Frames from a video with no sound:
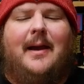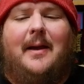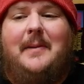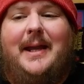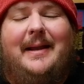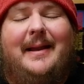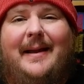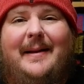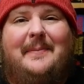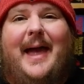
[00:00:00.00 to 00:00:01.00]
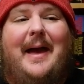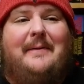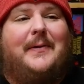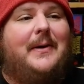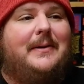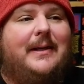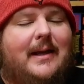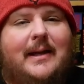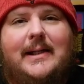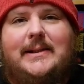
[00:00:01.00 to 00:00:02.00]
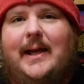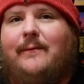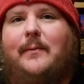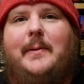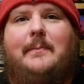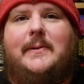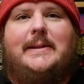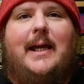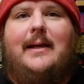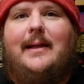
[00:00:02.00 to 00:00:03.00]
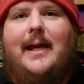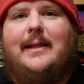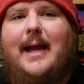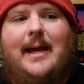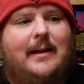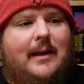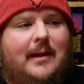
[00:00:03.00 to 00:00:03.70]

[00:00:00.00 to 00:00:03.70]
I mean, I've heard several people say it like that.